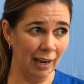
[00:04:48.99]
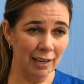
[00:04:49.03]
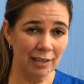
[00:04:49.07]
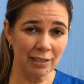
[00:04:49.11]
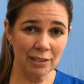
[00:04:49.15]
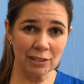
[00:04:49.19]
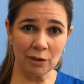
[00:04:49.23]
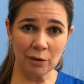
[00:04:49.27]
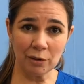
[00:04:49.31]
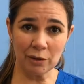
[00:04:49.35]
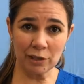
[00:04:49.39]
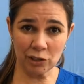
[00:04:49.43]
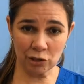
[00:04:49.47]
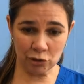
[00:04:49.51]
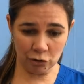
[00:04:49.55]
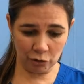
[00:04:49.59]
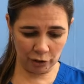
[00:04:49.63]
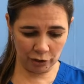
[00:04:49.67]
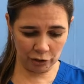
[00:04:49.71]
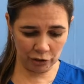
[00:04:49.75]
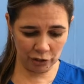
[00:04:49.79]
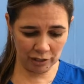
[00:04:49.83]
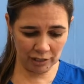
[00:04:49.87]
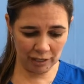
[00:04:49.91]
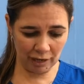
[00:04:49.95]
So
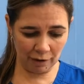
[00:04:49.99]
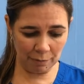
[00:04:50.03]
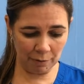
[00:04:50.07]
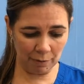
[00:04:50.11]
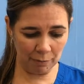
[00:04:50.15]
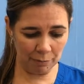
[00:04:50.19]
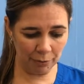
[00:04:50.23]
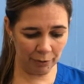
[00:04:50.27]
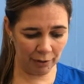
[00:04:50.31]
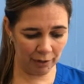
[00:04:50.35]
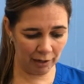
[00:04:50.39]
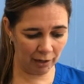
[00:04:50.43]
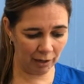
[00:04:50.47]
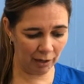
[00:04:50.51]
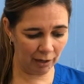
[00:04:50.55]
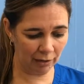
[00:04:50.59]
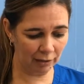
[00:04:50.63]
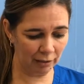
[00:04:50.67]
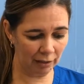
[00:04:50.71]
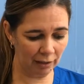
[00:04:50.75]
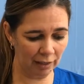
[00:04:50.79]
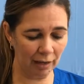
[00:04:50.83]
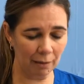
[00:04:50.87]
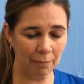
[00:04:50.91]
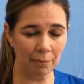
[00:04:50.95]
instructions have been printed on the
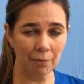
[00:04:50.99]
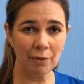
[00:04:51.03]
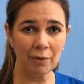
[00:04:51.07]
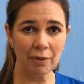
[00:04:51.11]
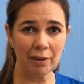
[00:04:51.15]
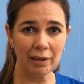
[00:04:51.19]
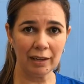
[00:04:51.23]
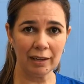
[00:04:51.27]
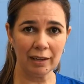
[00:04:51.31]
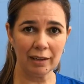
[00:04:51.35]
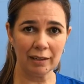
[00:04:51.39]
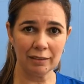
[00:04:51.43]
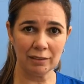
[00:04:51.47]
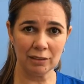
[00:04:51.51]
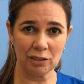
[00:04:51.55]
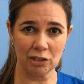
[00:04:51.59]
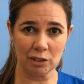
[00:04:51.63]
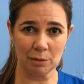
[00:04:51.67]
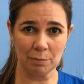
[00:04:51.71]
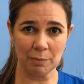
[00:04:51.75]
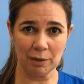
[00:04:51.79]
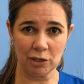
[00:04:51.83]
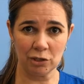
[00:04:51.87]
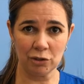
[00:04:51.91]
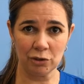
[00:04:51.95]
label, and just
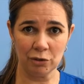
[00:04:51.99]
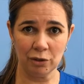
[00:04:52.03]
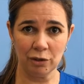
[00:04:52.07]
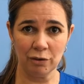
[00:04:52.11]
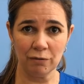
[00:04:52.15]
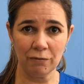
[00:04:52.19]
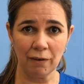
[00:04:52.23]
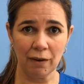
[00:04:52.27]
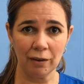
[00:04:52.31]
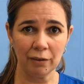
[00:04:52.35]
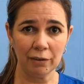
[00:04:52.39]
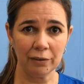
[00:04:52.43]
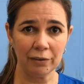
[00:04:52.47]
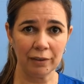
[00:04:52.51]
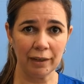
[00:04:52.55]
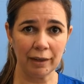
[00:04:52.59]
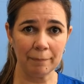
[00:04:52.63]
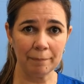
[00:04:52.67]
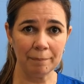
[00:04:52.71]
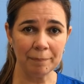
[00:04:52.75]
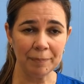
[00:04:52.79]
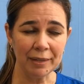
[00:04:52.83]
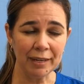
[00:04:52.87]
make sure you follow them.